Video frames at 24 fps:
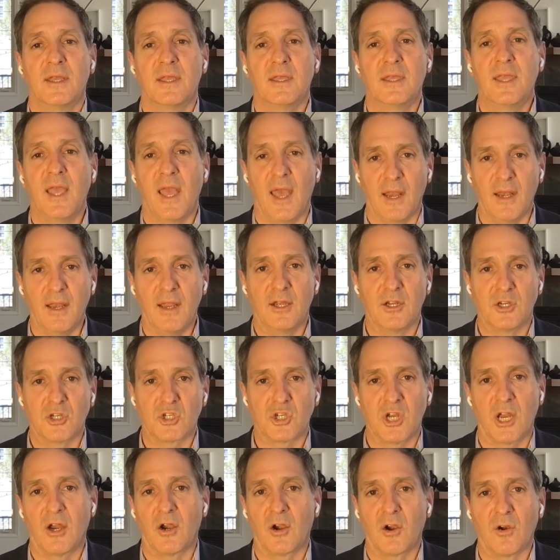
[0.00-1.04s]
get a
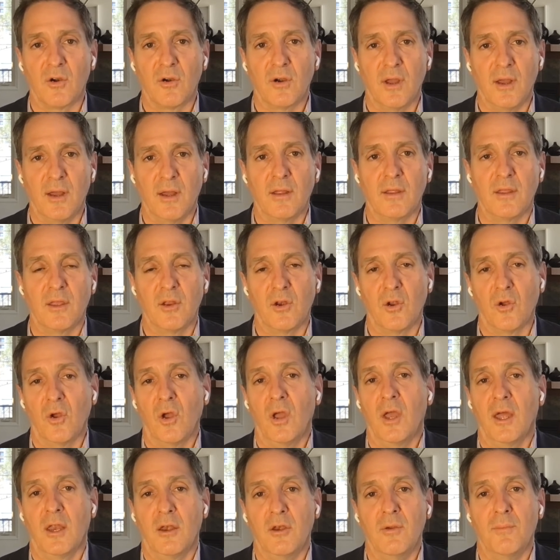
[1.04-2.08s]
share,
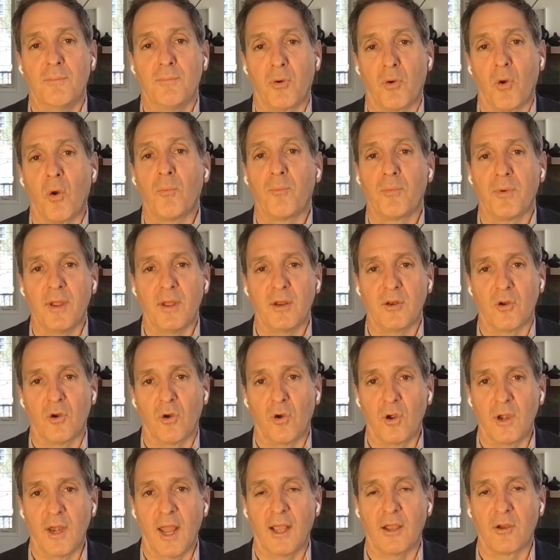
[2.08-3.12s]
an appropriate
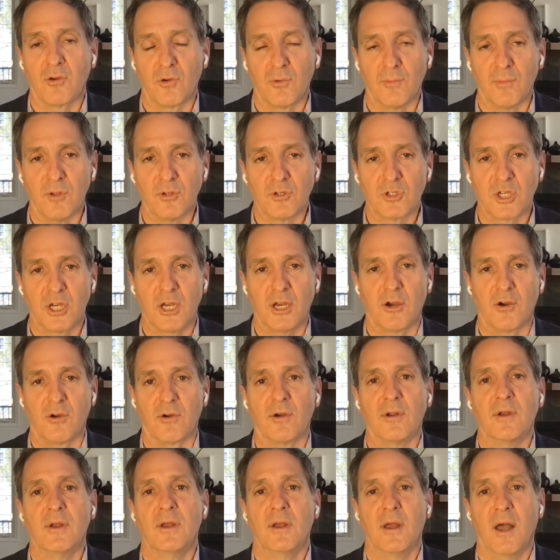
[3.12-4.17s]
or an equitable share
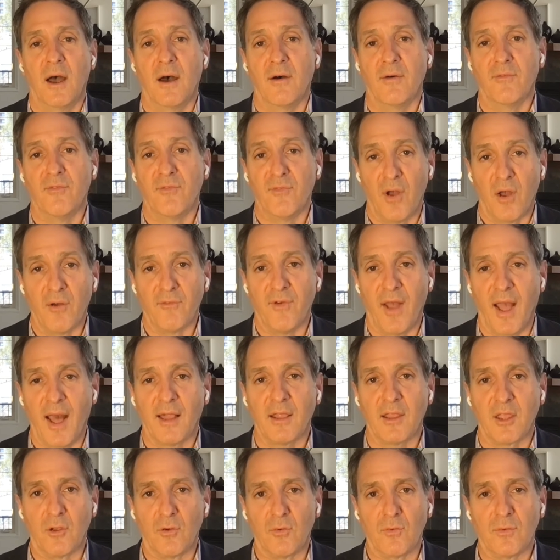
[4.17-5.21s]
of
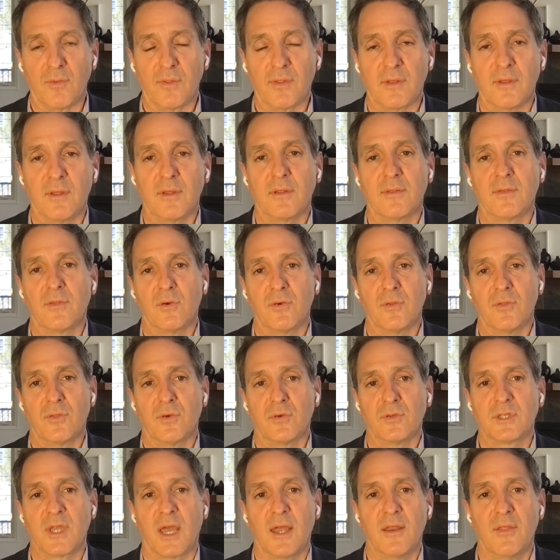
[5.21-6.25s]
value?
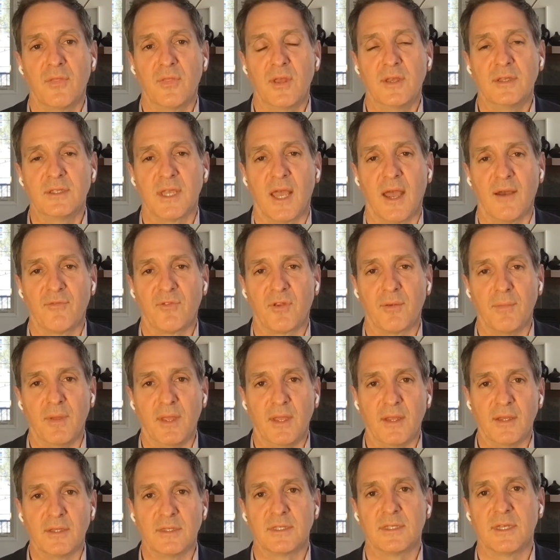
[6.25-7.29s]
Those kind of things have to be
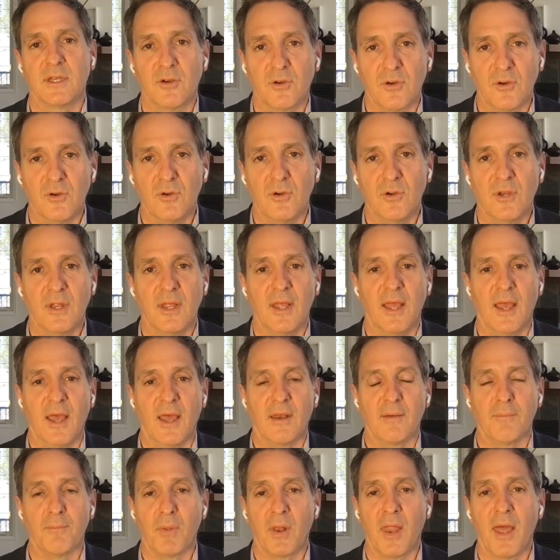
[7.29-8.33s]
considered
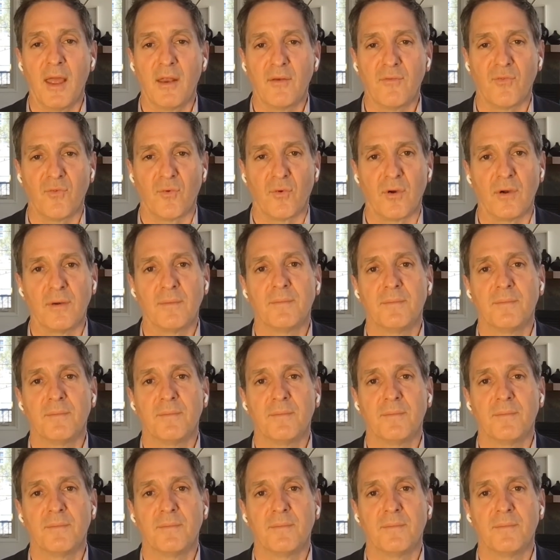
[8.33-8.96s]
and planned for.